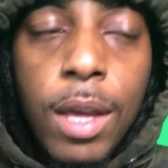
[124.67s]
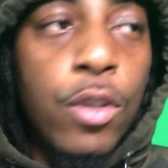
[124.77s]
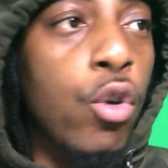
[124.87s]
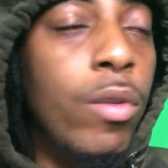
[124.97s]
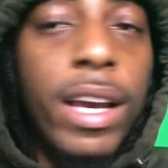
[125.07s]

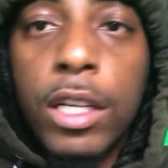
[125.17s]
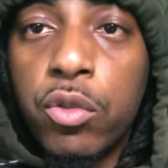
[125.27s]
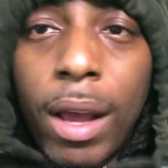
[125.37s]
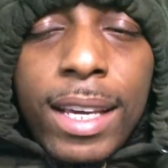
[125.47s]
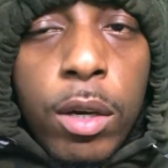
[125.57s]
You
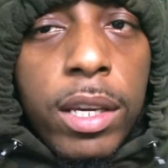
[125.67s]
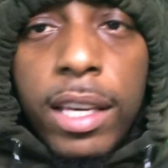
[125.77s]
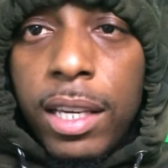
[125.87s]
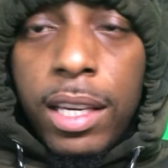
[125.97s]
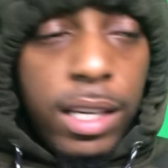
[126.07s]
niggas, he,
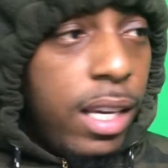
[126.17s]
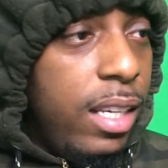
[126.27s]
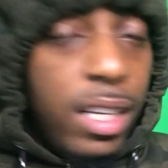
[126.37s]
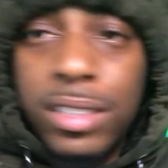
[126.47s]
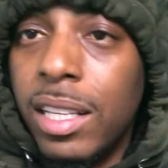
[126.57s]
he, he,
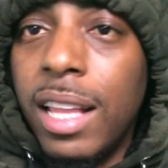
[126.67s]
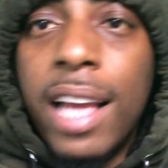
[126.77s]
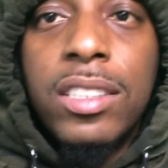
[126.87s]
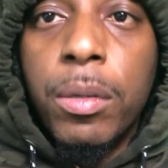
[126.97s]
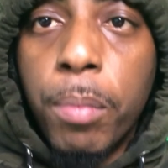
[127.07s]
he's a
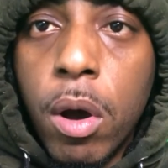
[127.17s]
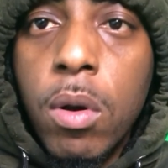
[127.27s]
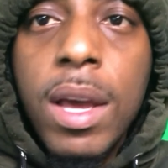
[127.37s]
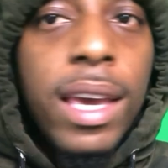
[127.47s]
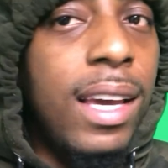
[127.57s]
legend,
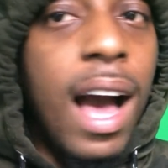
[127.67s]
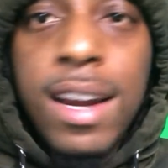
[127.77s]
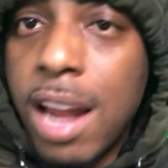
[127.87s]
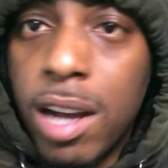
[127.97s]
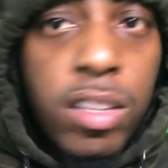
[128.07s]
bro. He
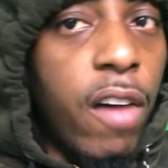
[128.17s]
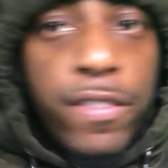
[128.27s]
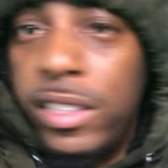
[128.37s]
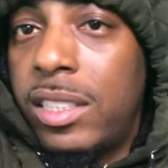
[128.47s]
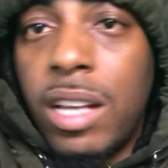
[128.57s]
got knocked
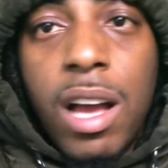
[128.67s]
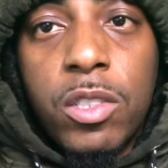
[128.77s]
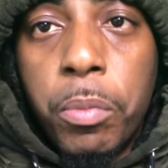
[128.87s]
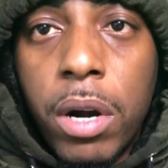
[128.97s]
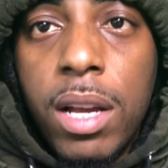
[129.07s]
off his
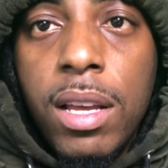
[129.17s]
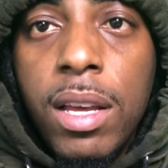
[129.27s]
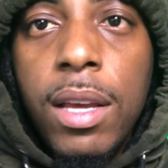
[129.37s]
socks, bro.